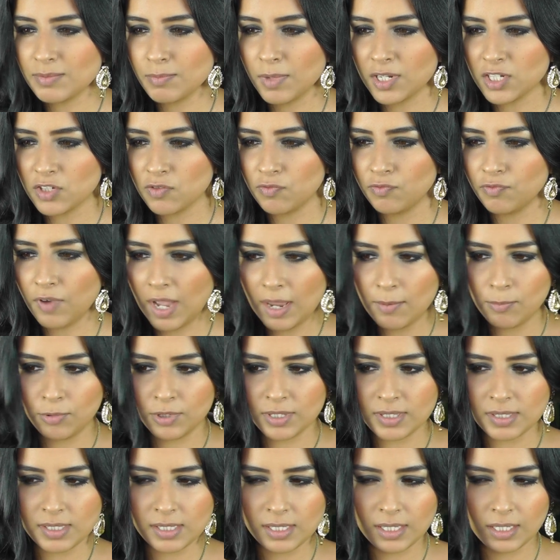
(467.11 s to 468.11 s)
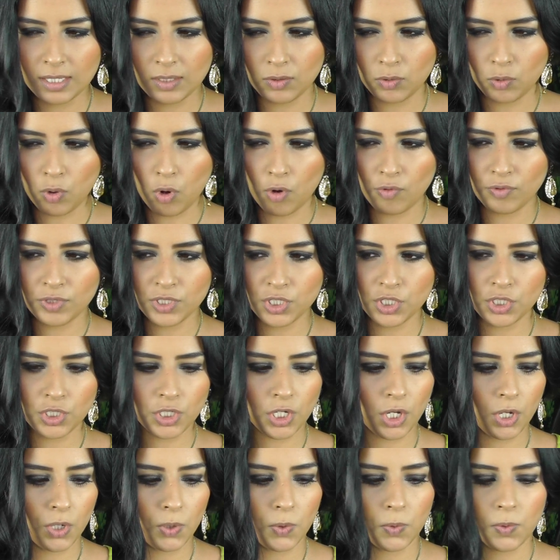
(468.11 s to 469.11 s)
much vibrancy or orangey
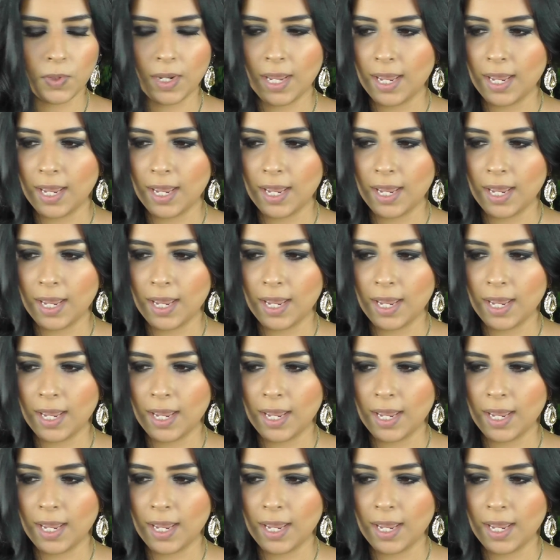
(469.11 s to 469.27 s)
tone